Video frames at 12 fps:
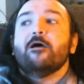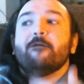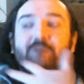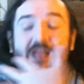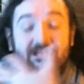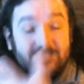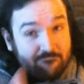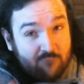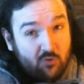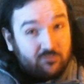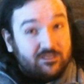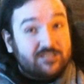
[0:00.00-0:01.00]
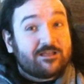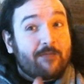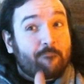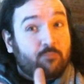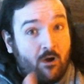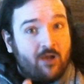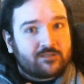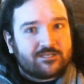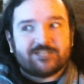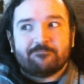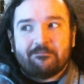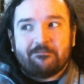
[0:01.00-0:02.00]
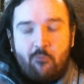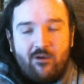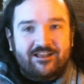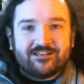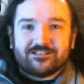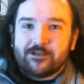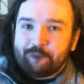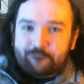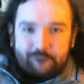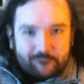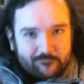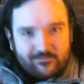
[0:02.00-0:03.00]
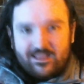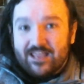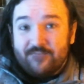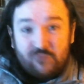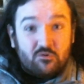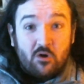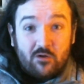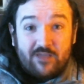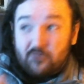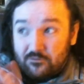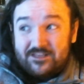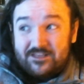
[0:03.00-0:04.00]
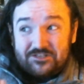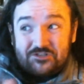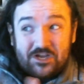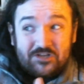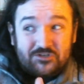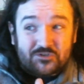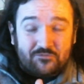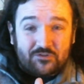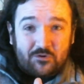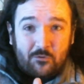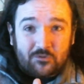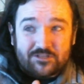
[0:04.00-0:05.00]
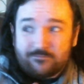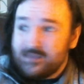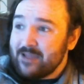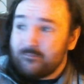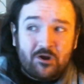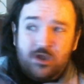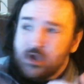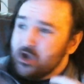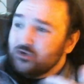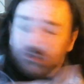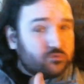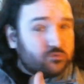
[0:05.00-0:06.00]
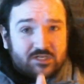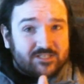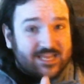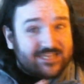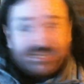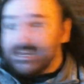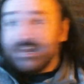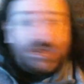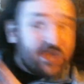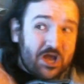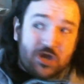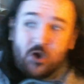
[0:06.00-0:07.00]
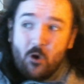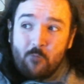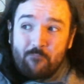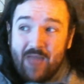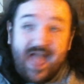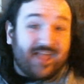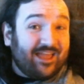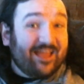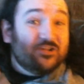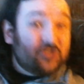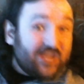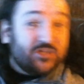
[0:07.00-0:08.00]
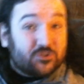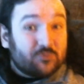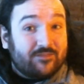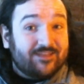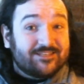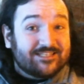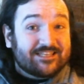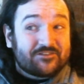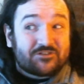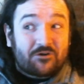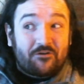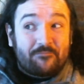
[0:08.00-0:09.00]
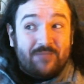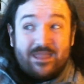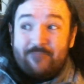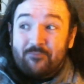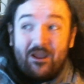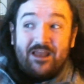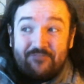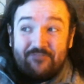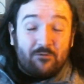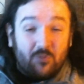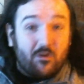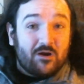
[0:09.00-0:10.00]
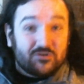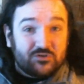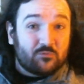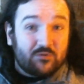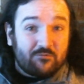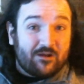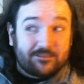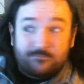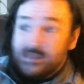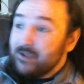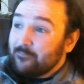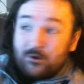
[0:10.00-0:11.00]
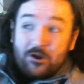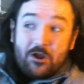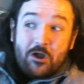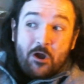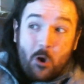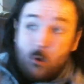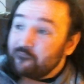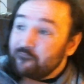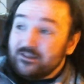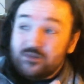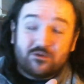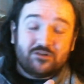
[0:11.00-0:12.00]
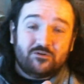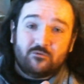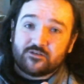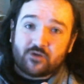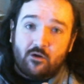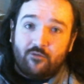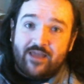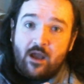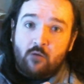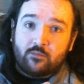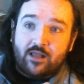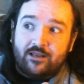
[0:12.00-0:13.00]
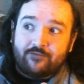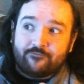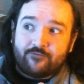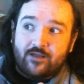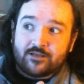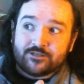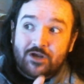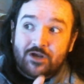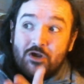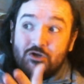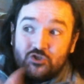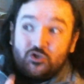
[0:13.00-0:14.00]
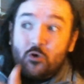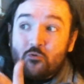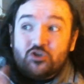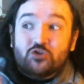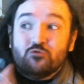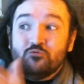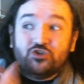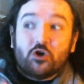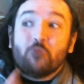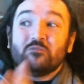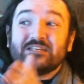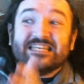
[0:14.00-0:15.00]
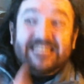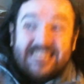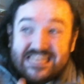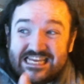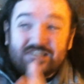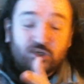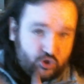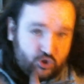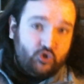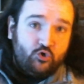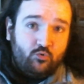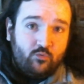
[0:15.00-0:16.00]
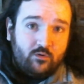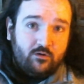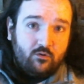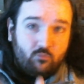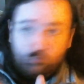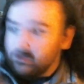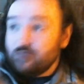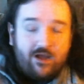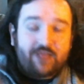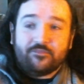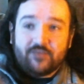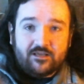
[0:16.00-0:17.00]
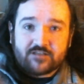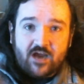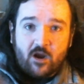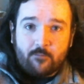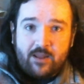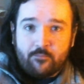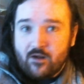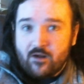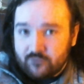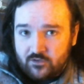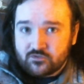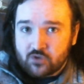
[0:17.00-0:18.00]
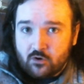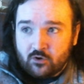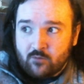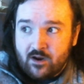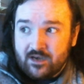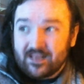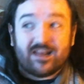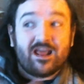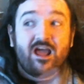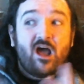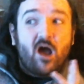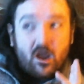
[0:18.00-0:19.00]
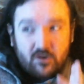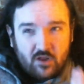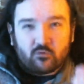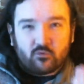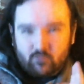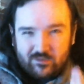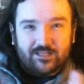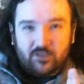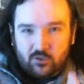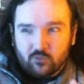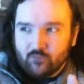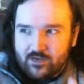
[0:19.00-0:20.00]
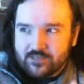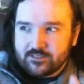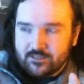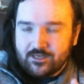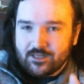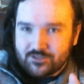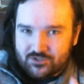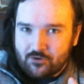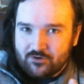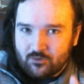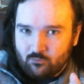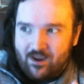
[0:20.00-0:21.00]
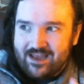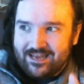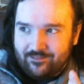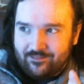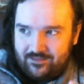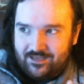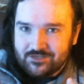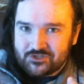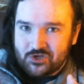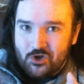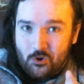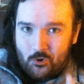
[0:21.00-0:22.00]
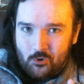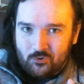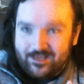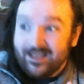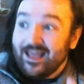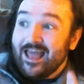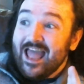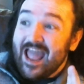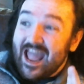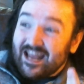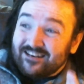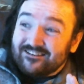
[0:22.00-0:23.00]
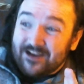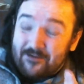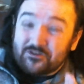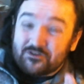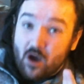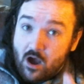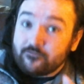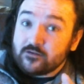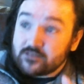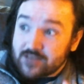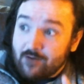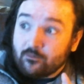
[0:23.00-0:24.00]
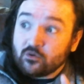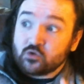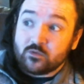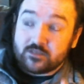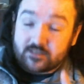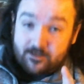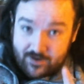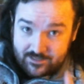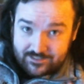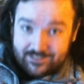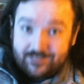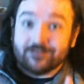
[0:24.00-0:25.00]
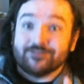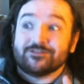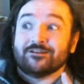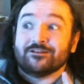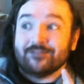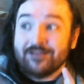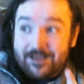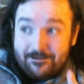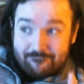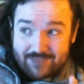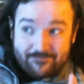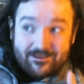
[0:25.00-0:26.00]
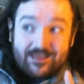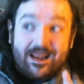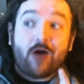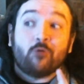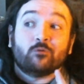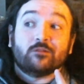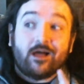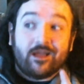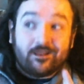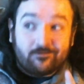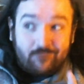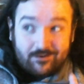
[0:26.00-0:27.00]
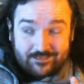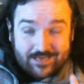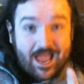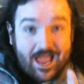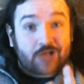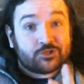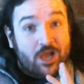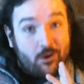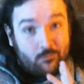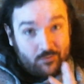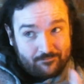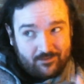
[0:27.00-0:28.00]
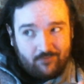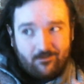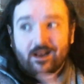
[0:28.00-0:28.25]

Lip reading: It's a multi-step process, but the point is, if your thesis changes over the course of the paper, don't just send it in. Go back, change your thesis at the start of the paper, and if that requires you to rewrite the paper, hopefully you can do this all in the outlining phase so you don't need to rewrite the entire paper after you've started writing it. Another really good reason to get started writing these early, and to come to office hours with some ideas and maybe an outline ready to hash out with me, right?